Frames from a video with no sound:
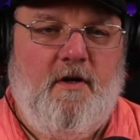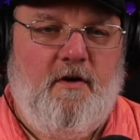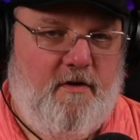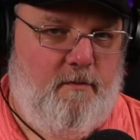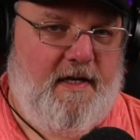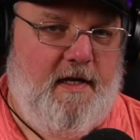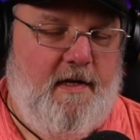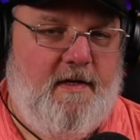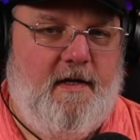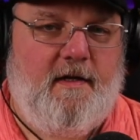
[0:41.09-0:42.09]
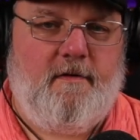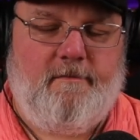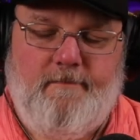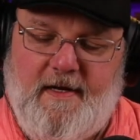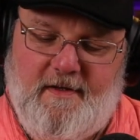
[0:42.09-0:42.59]
for the week ending
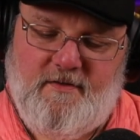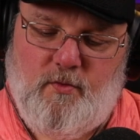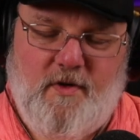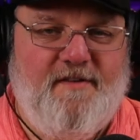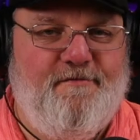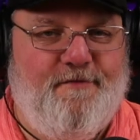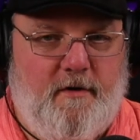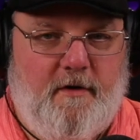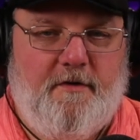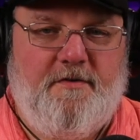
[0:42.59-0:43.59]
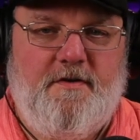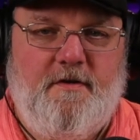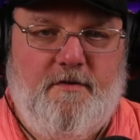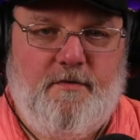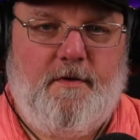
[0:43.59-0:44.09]
May 21st,
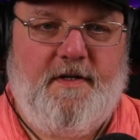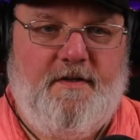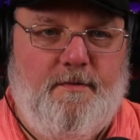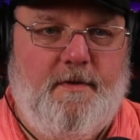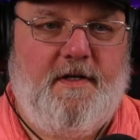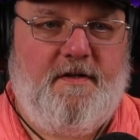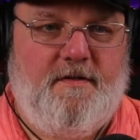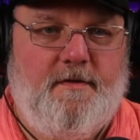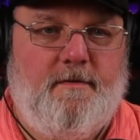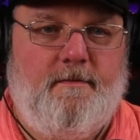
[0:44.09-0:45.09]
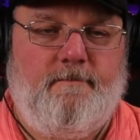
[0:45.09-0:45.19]
2022.